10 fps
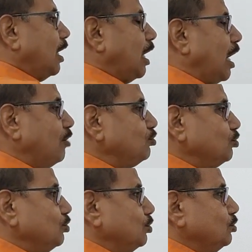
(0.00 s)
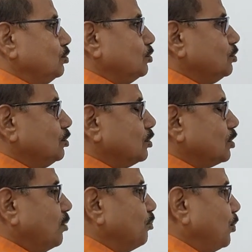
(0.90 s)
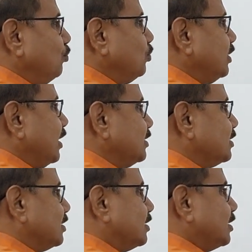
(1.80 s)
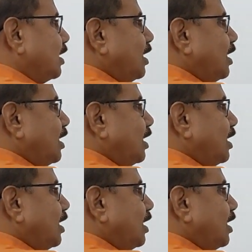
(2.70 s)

how to compute this